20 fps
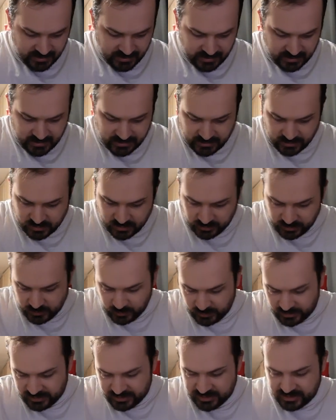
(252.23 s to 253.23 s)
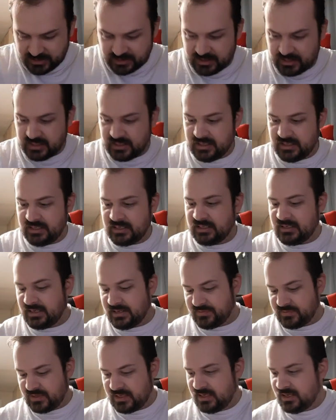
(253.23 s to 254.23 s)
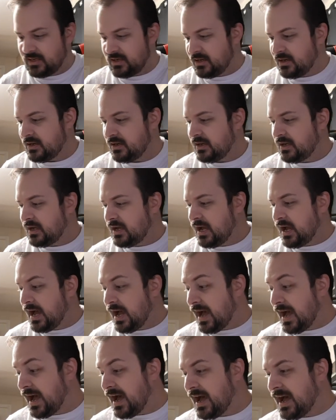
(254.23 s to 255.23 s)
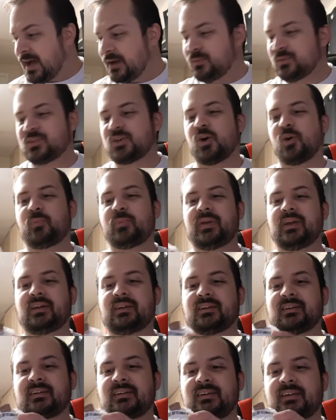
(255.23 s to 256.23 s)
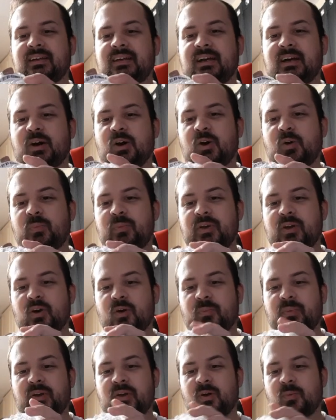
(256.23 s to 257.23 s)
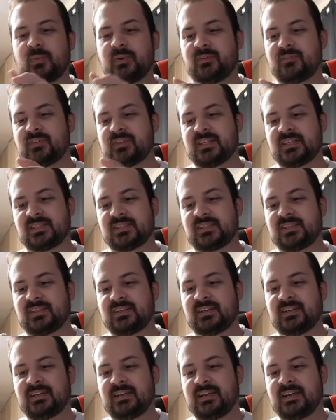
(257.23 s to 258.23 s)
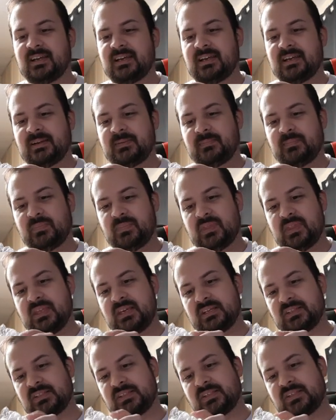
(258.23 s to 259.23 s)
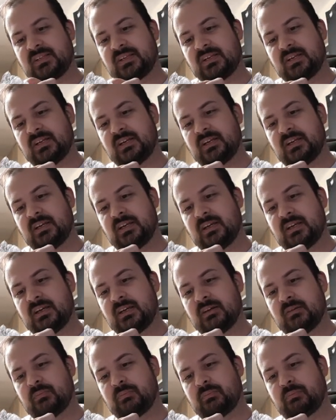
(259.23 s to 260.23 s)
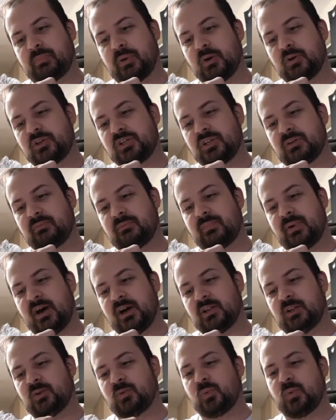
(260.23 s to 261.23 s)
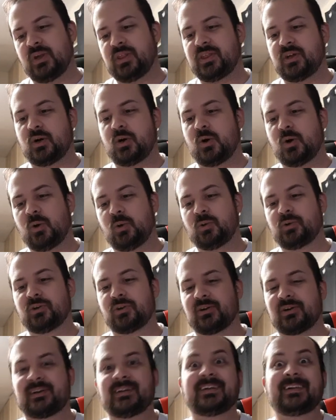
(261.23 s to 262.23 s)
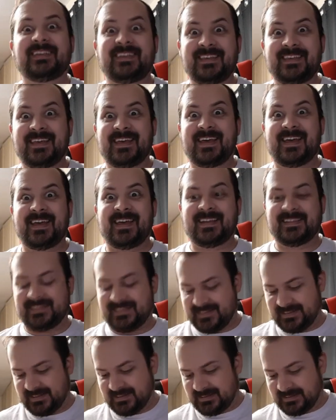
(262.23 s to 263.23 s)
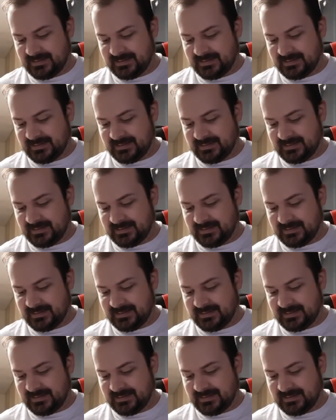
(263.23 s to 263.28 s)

And there's only one thing left in here. Aha! I was hoping for this. This. Potion bottle with holder. Yes.